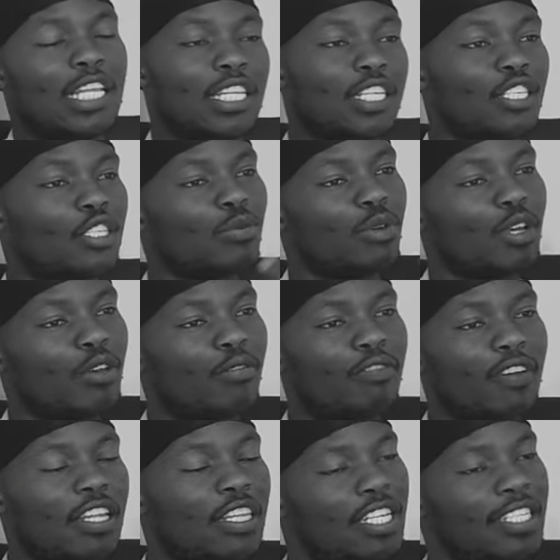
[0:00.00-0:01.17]
This is where you
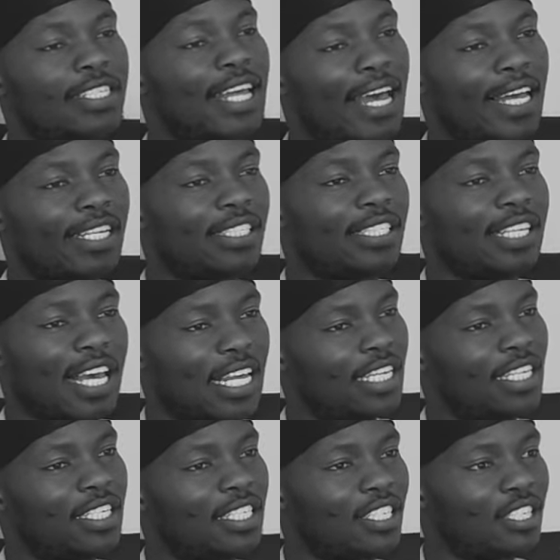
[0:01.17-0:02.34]
find these guys. At, eh,
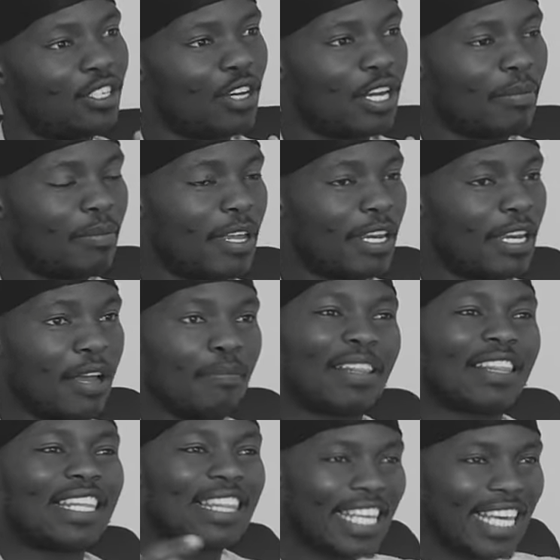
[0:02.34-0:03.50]
you know what I mean? But
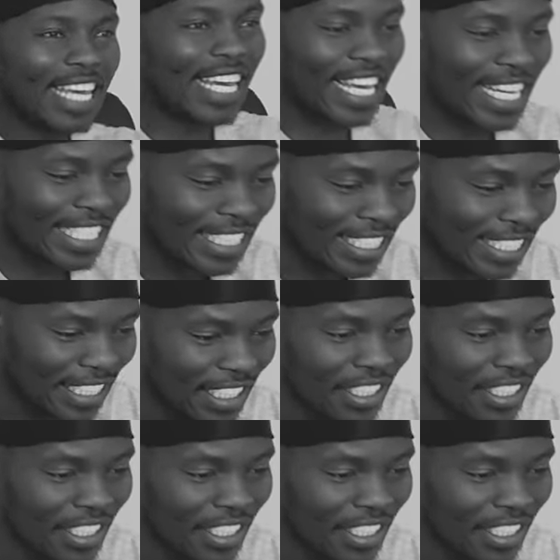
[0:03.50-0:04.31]
the thing is,